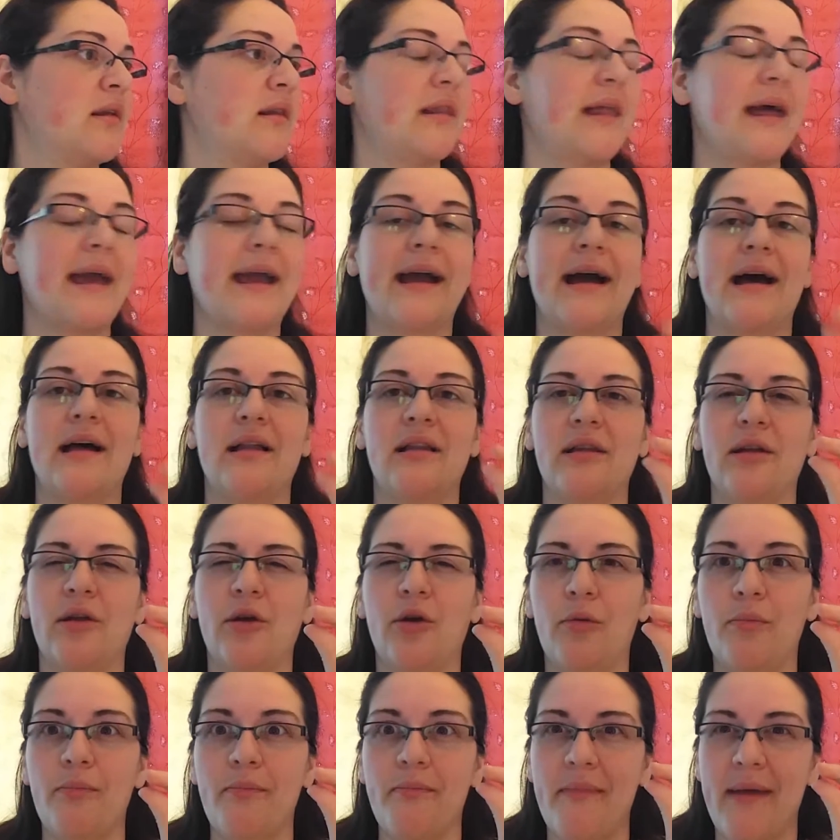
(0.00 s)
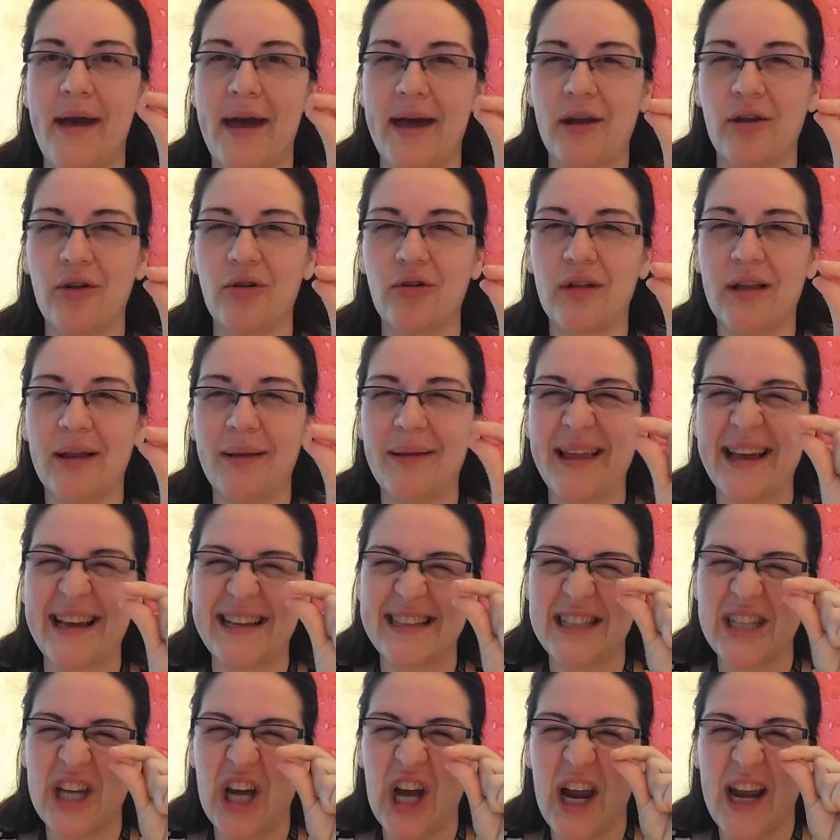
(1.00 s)
like a little metal clip, like
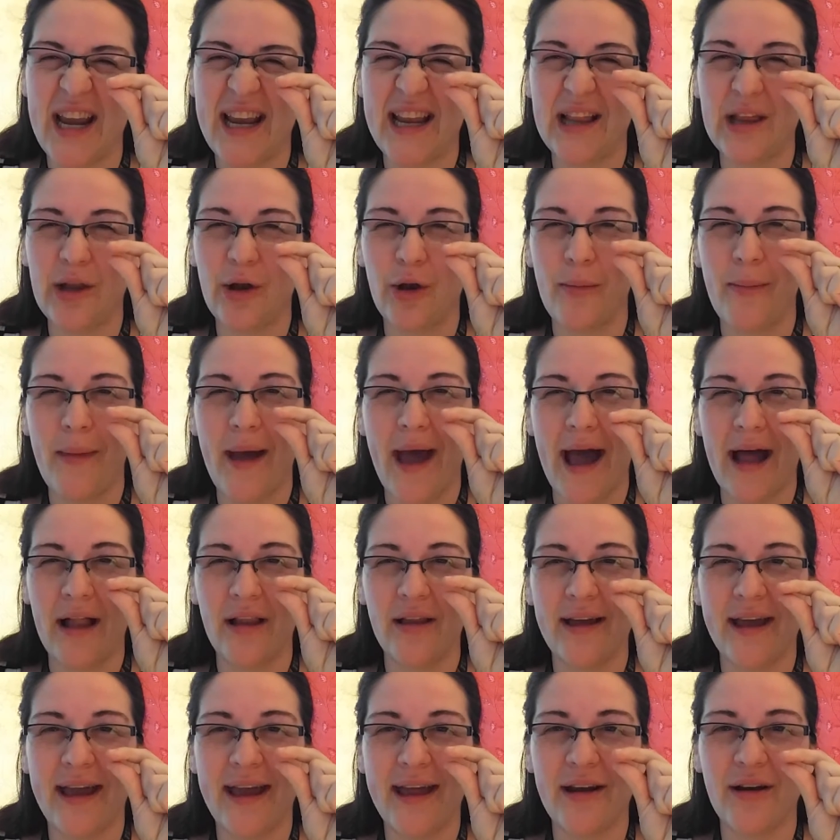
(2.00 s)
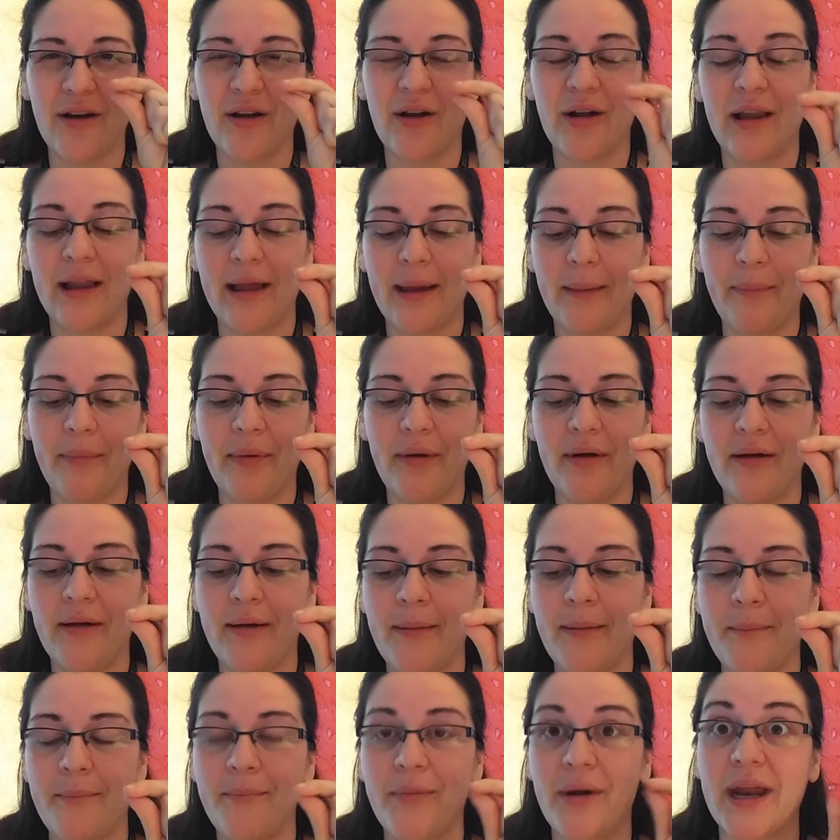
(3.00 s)
a tiny little alligator clip,
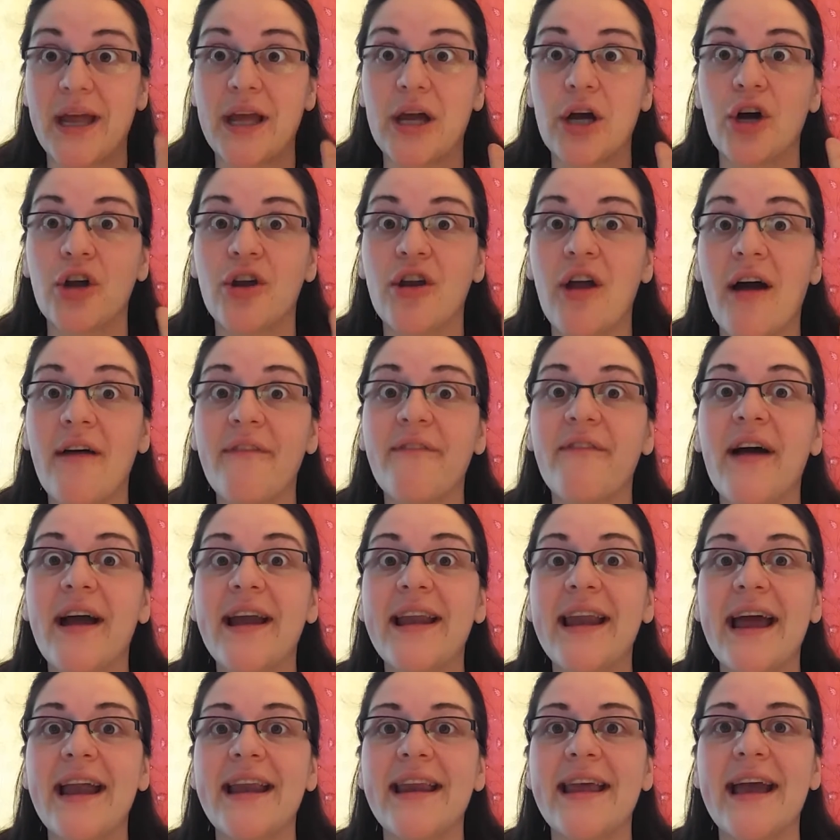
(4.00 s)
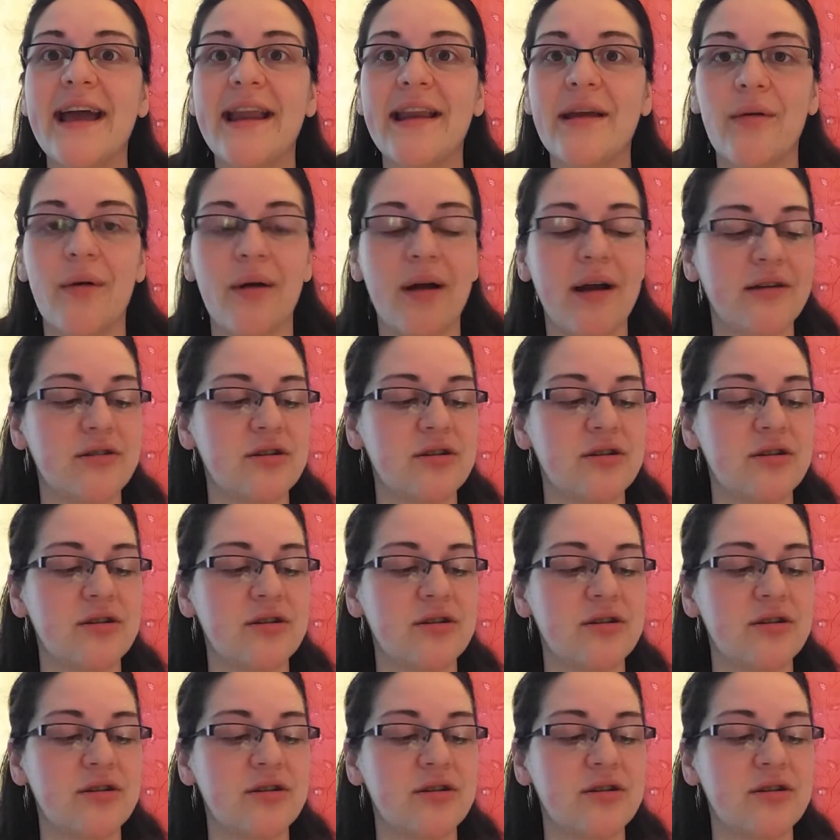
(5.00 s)
but I could not find any anywhere.